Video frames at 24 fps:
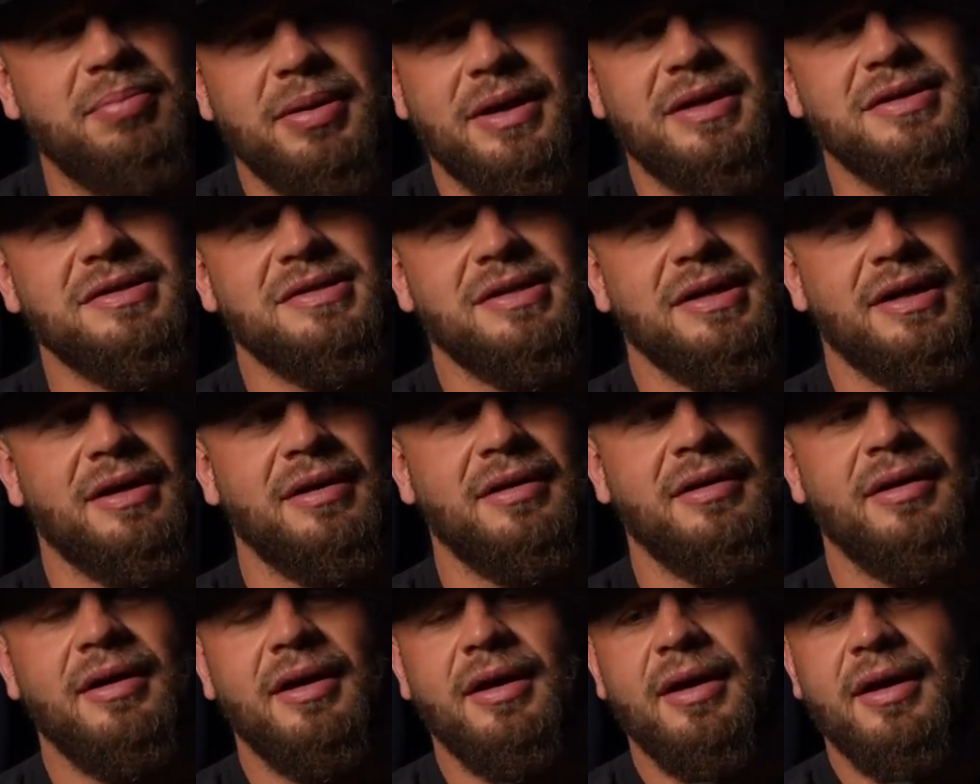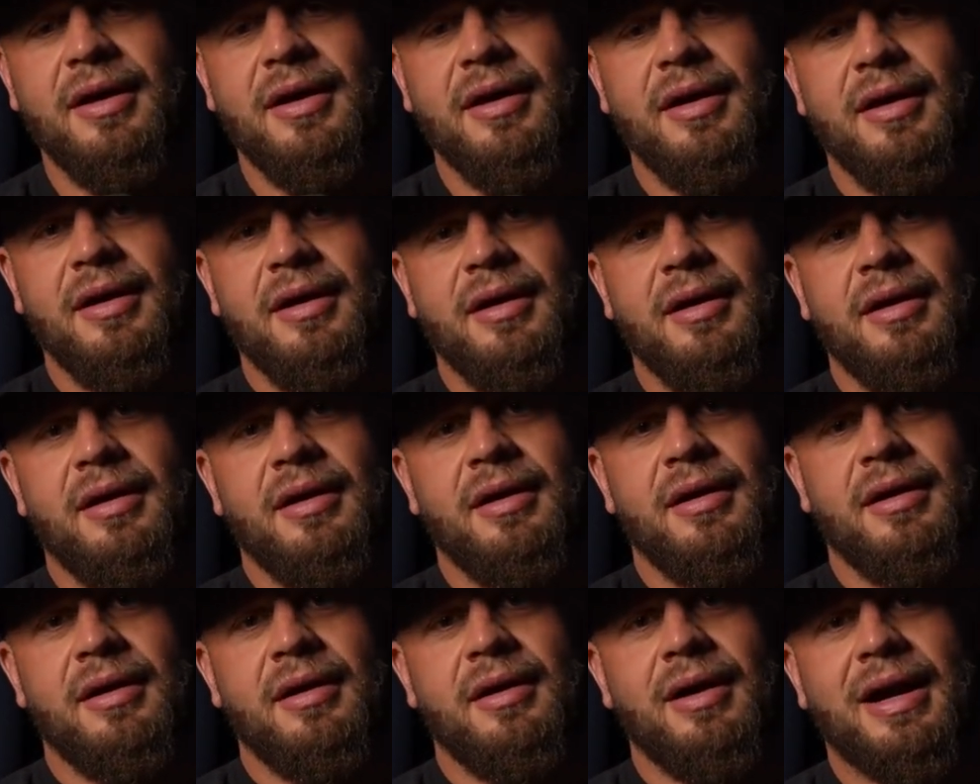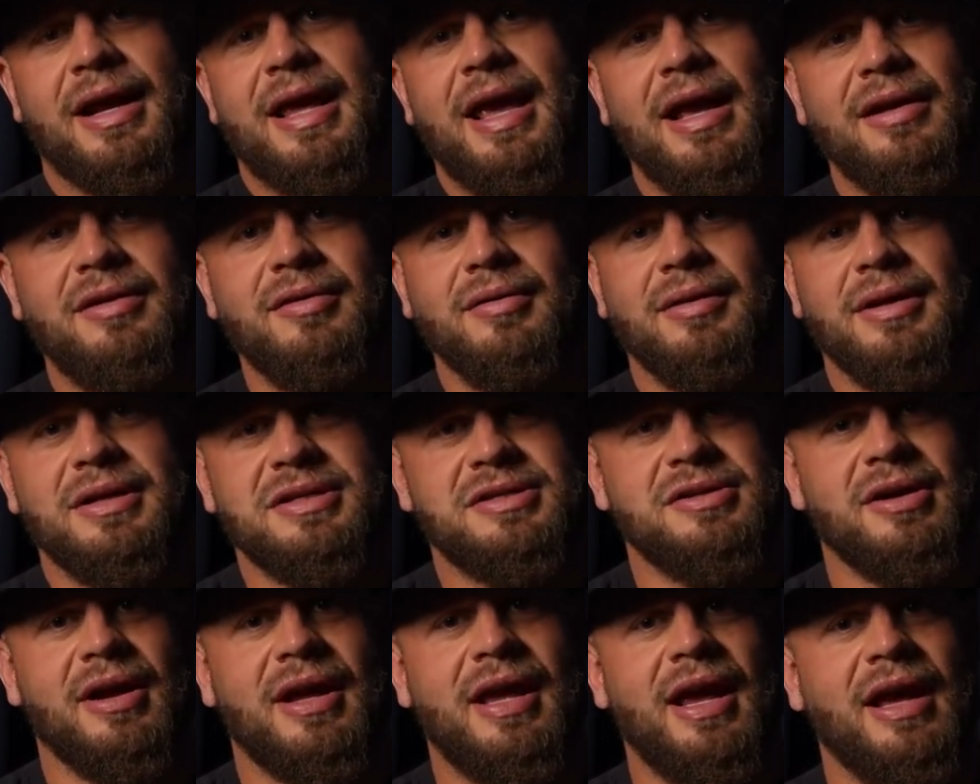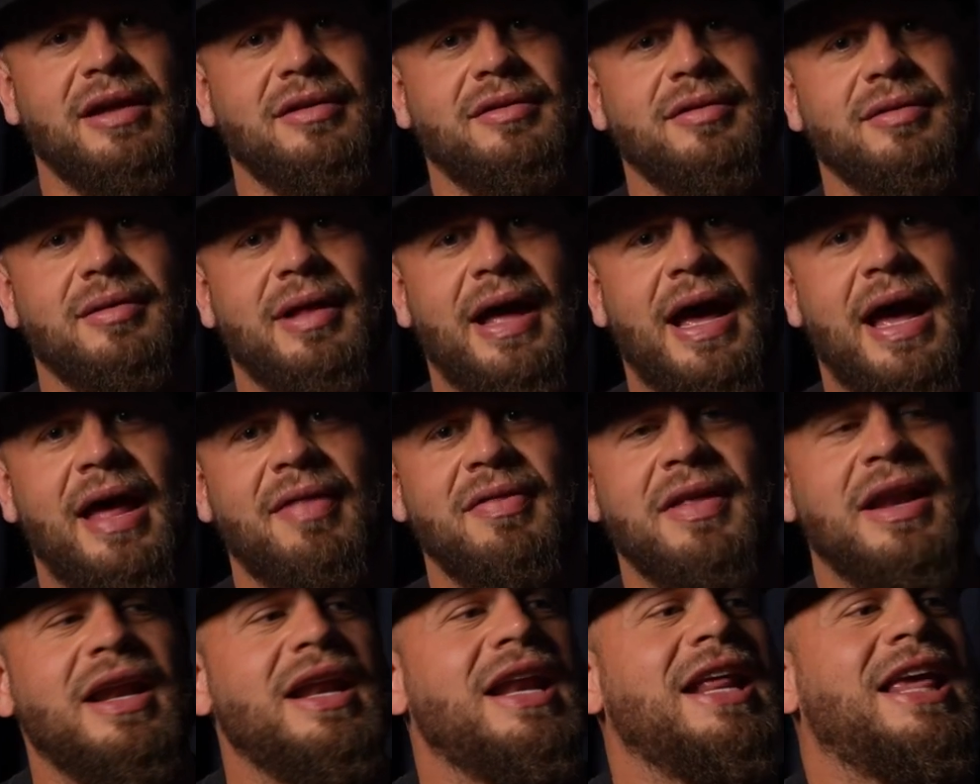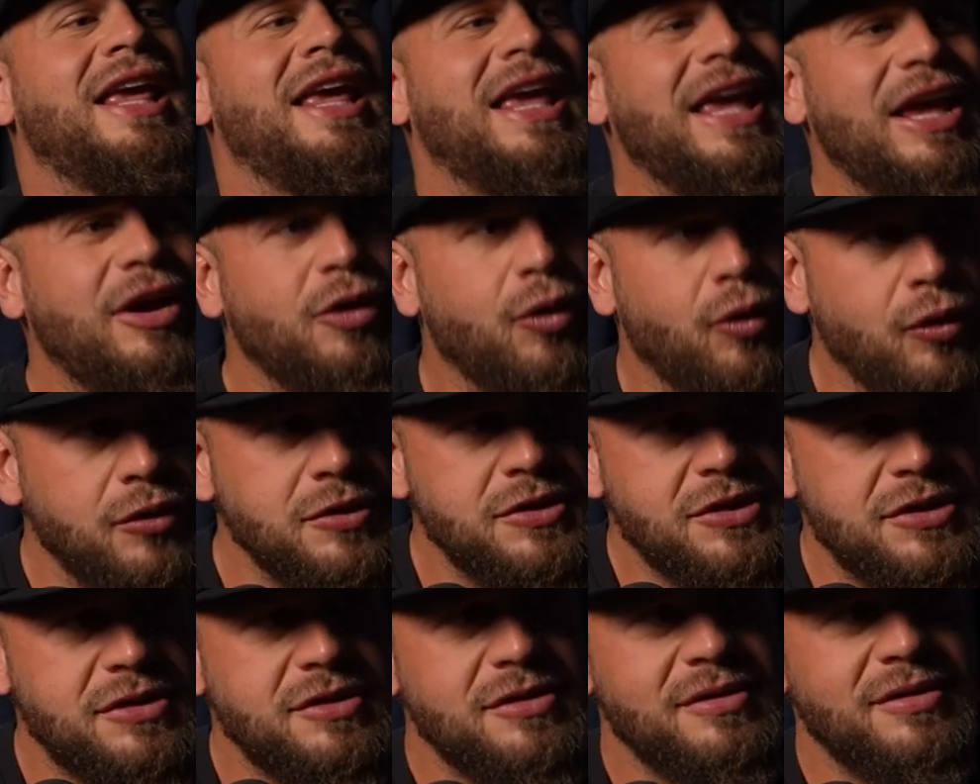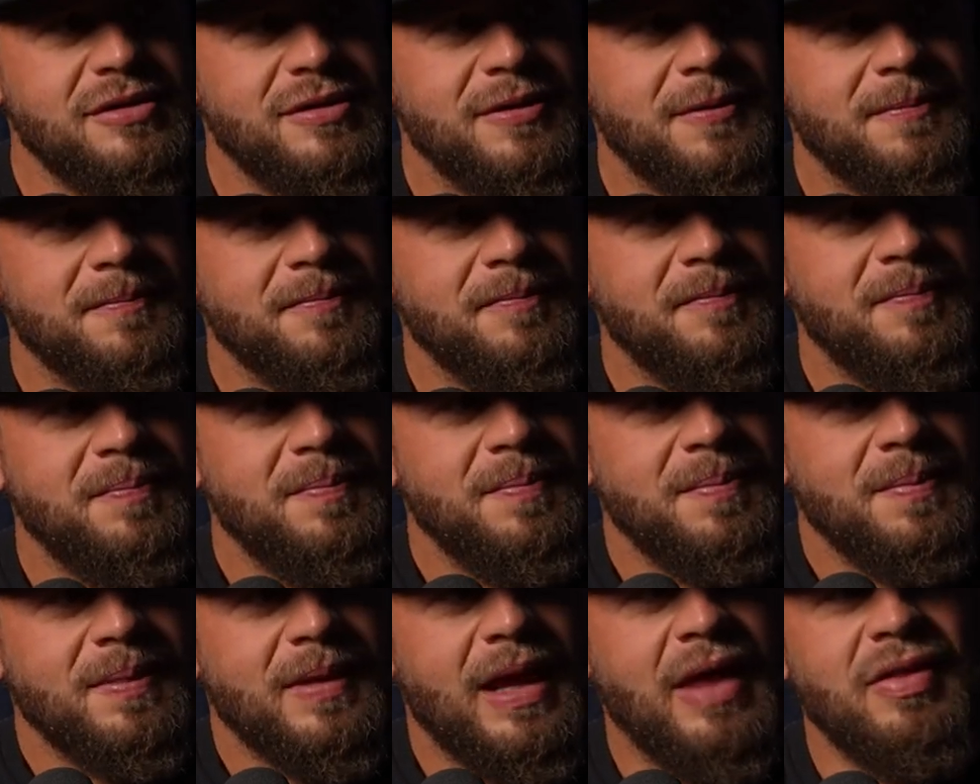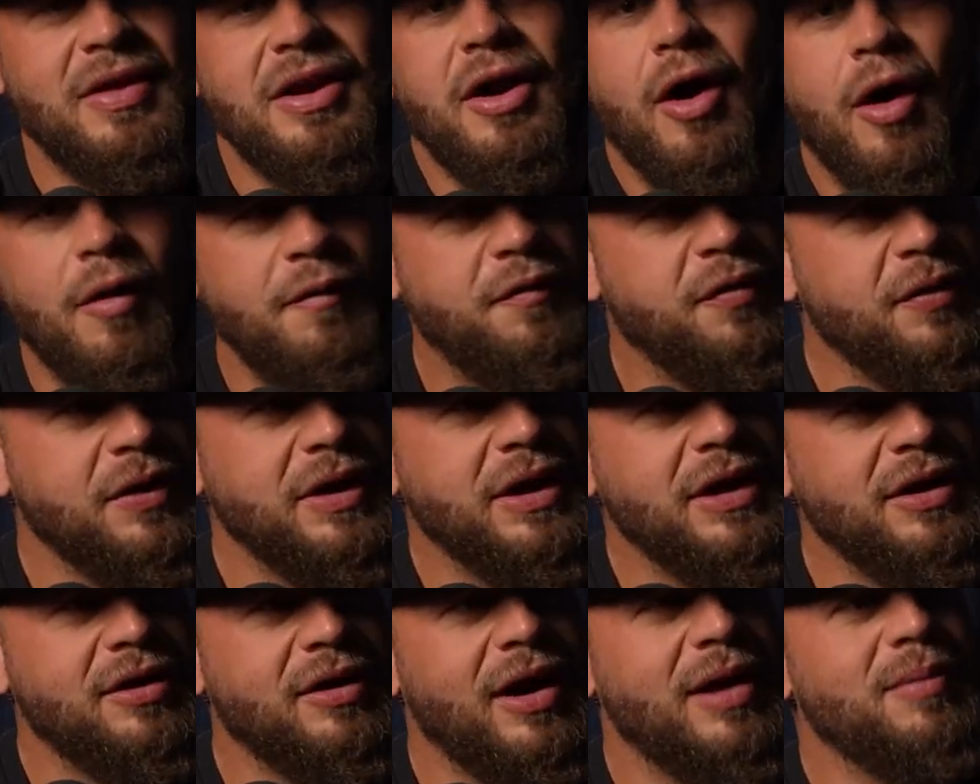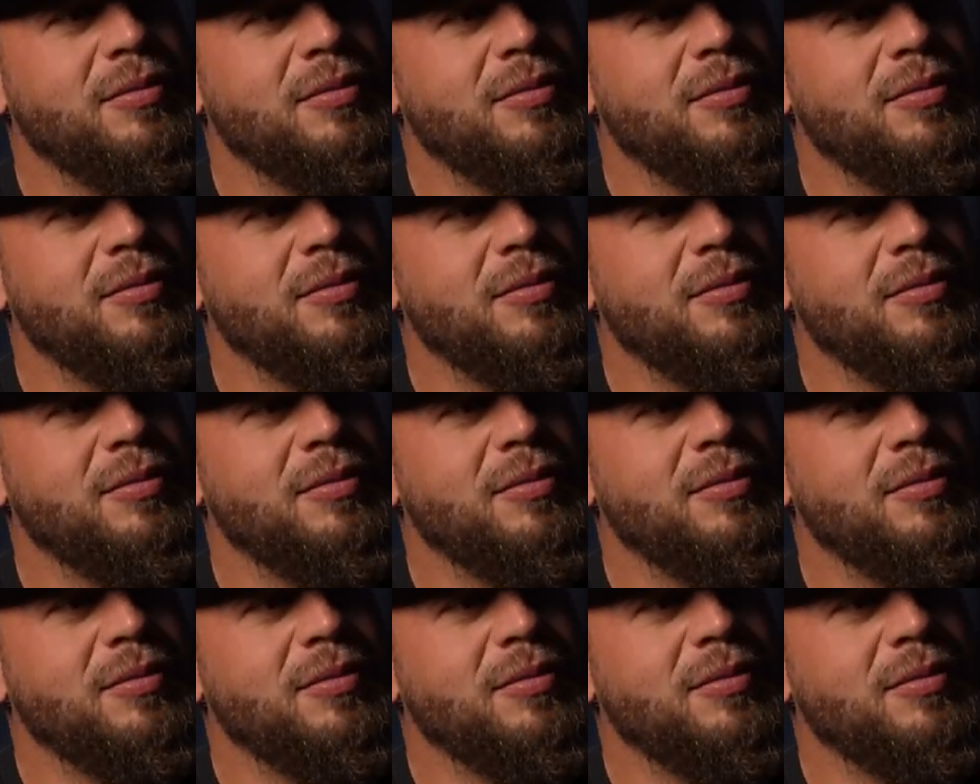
and pins in. Or I can't do this, or I can't do that. And then it heals. And then hopefully you're